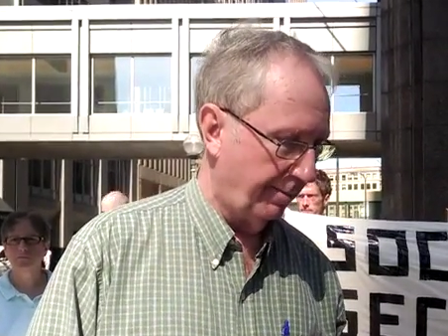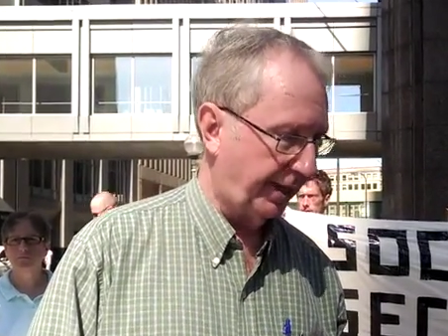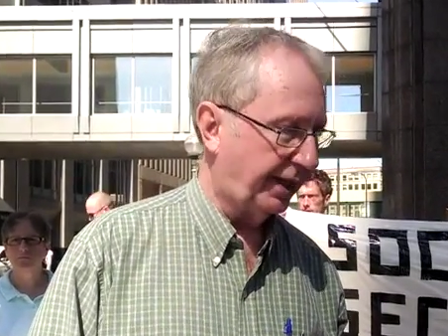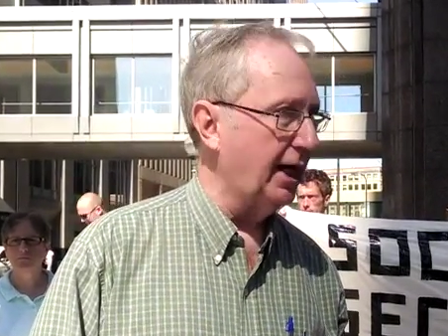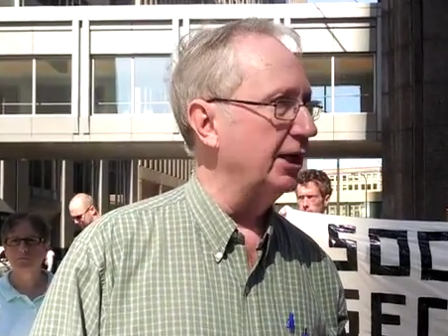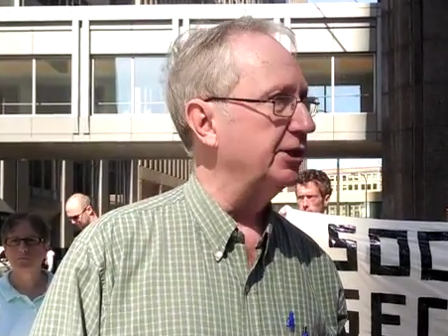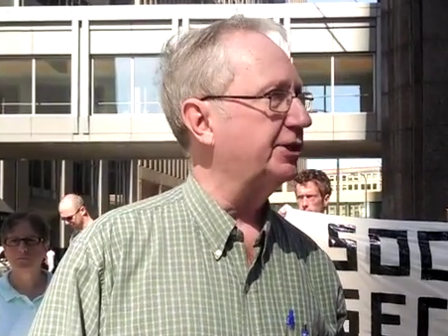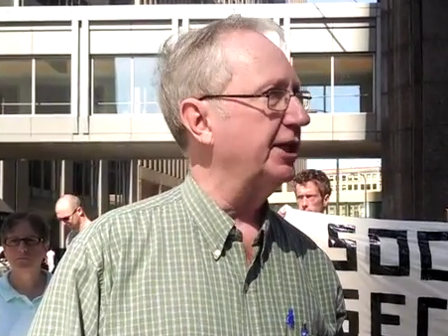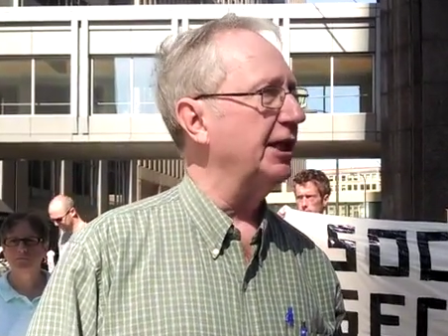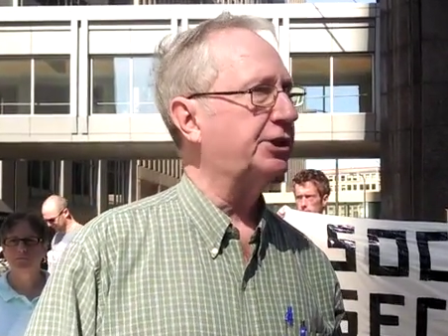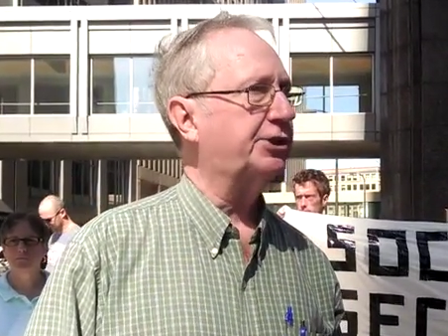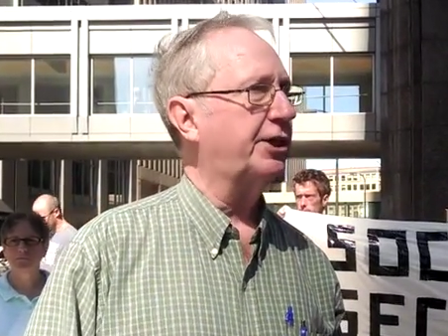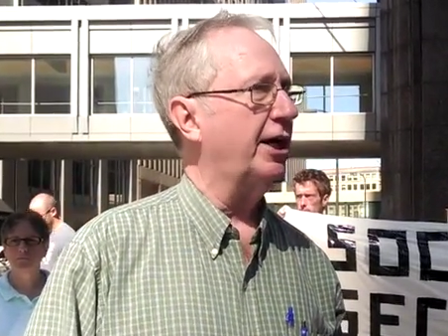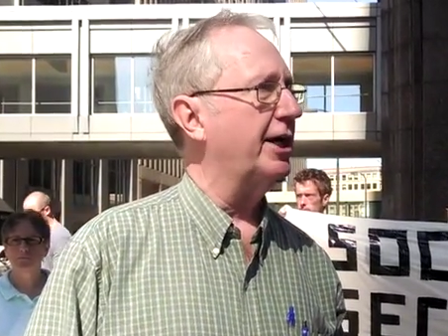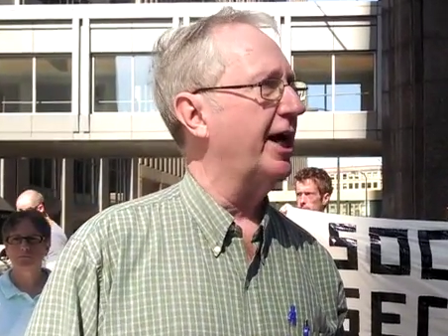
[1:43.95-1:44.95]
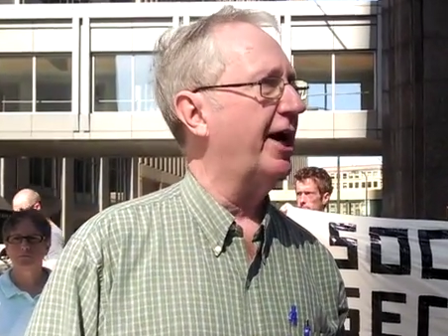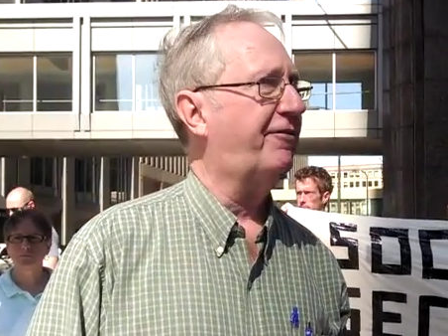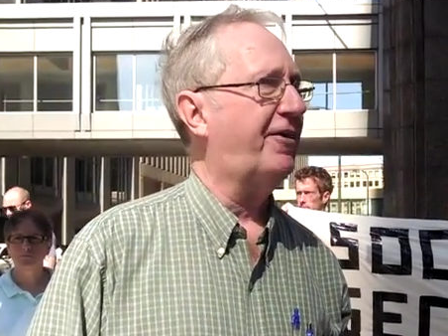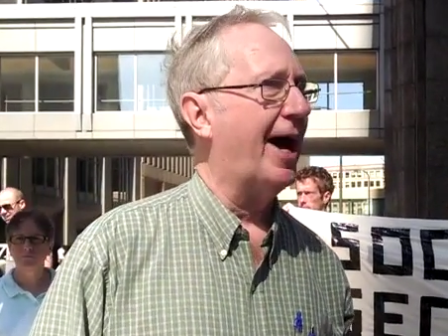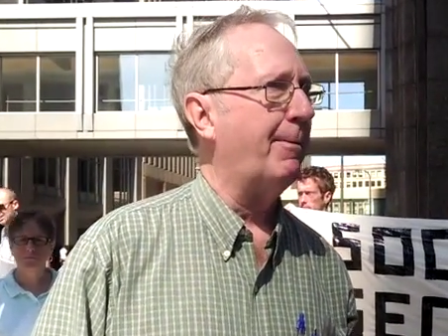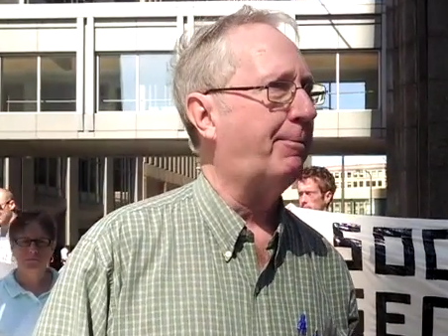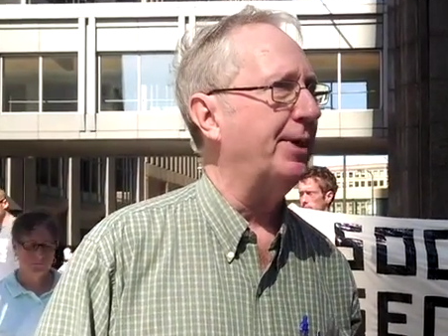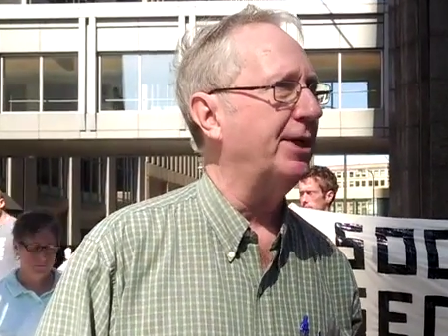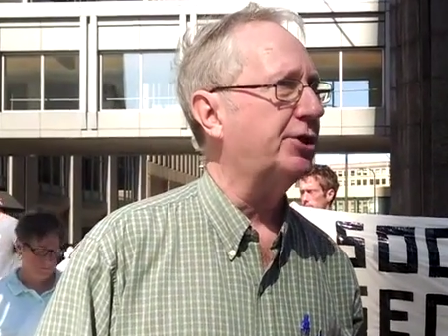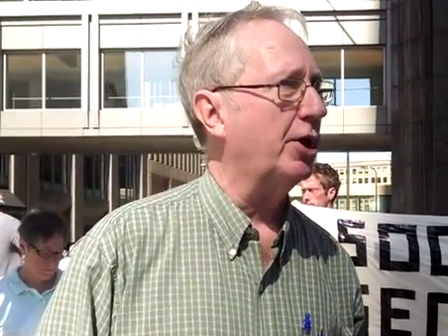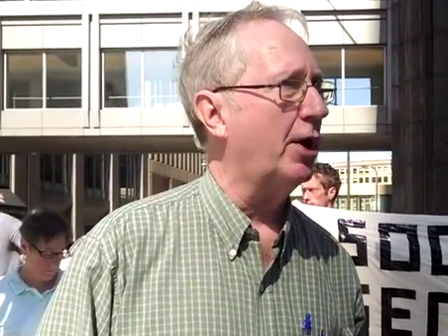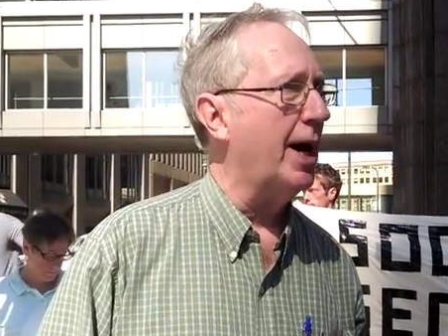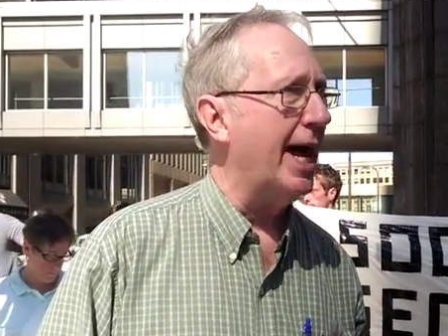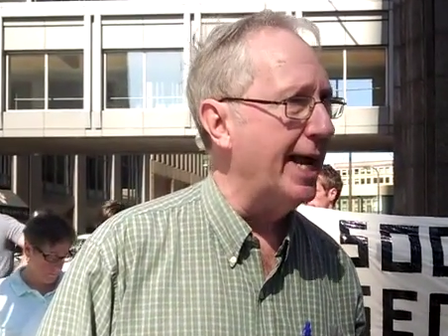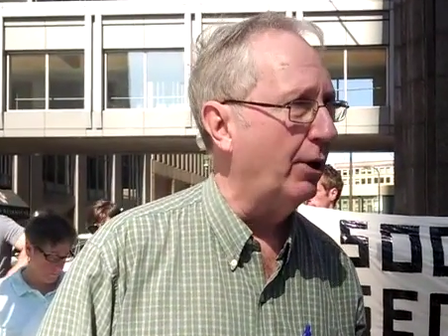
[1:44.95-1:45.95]
because this could have happened
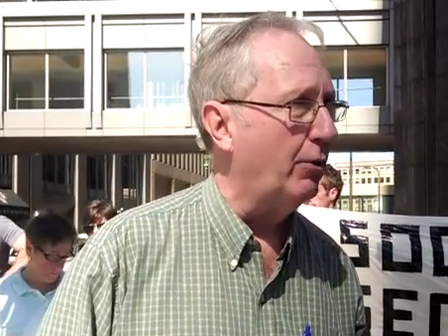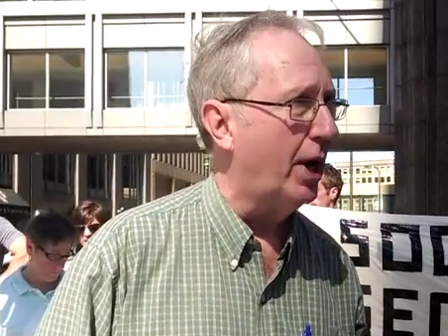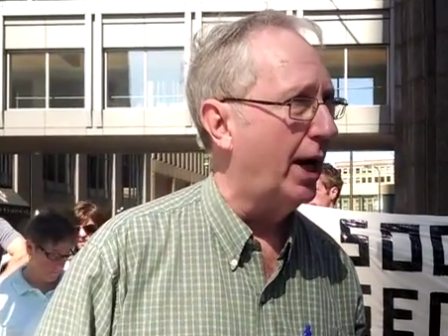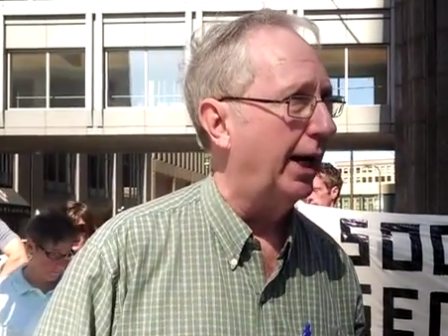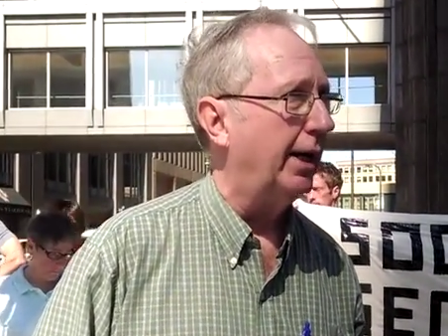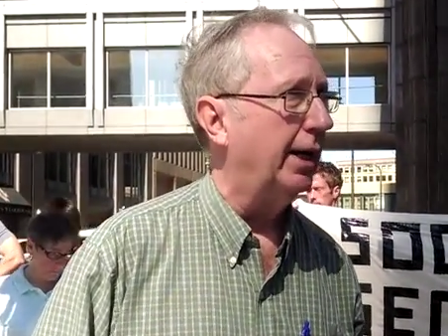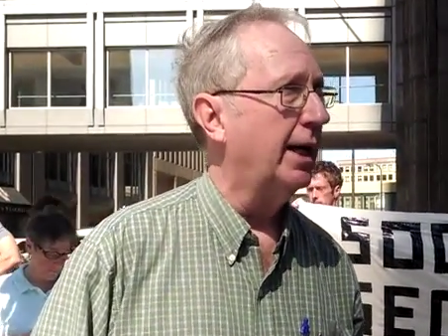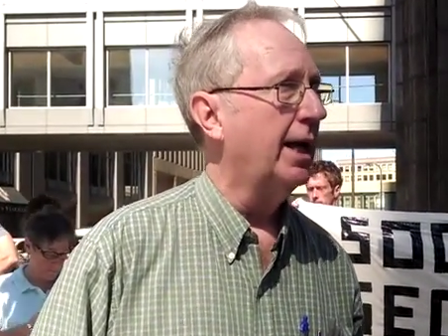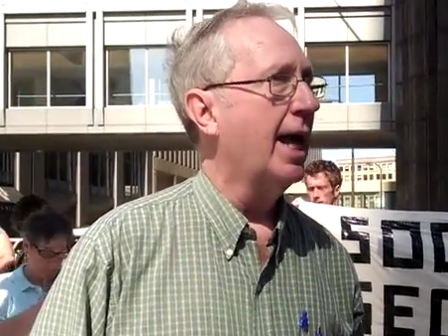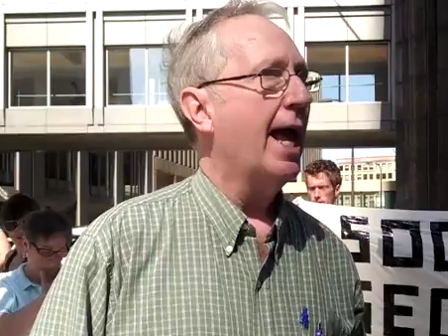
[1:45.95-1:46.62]
to anyone